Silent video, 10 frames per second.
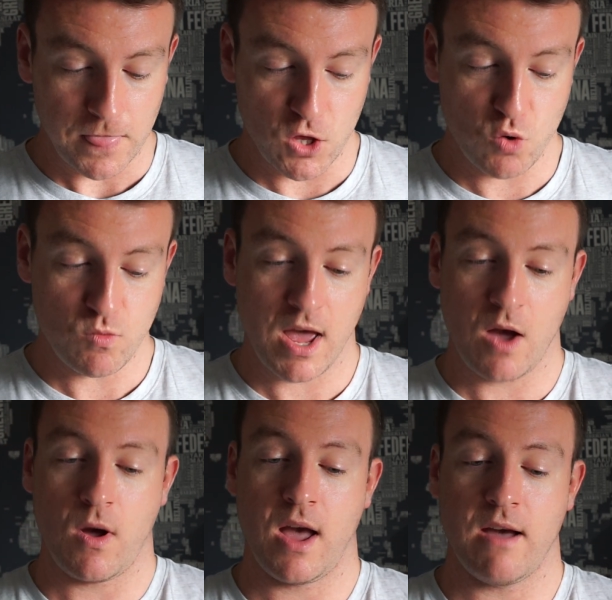you
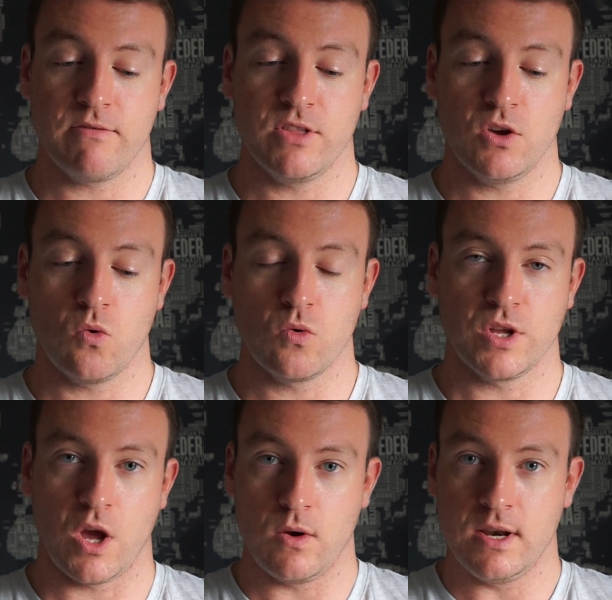now have the
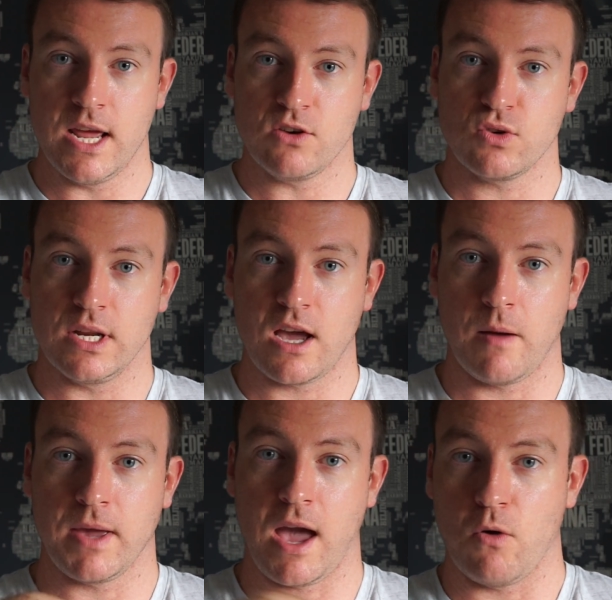audio literally
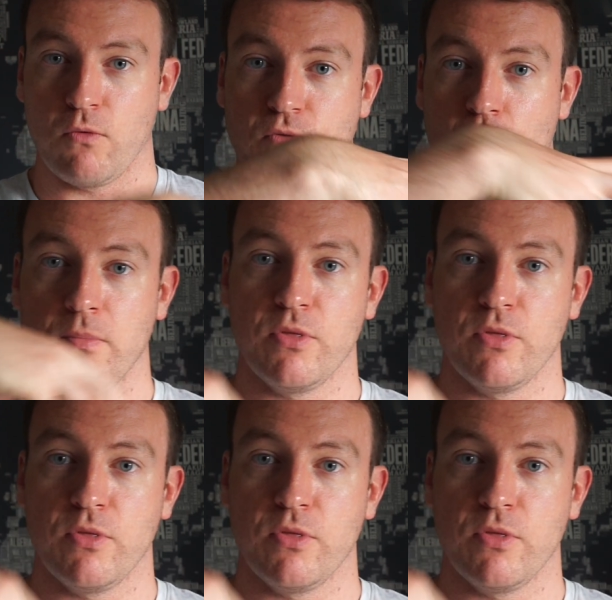coming out from